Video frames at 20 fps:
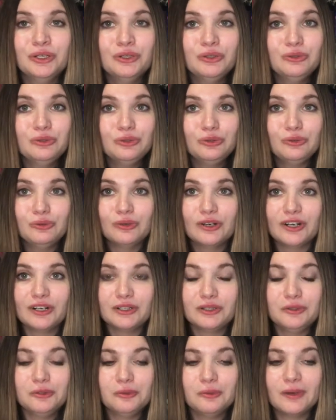who are
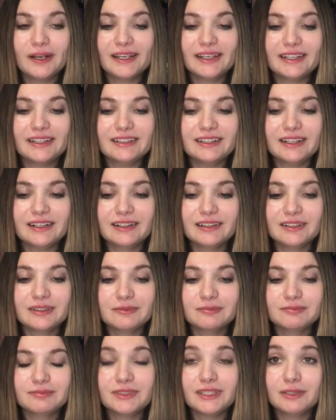quite
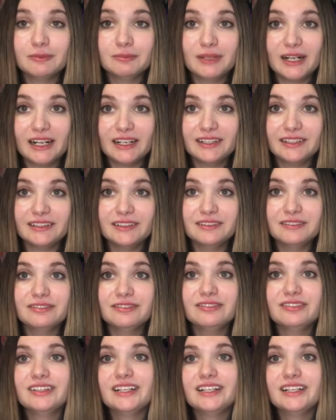competitive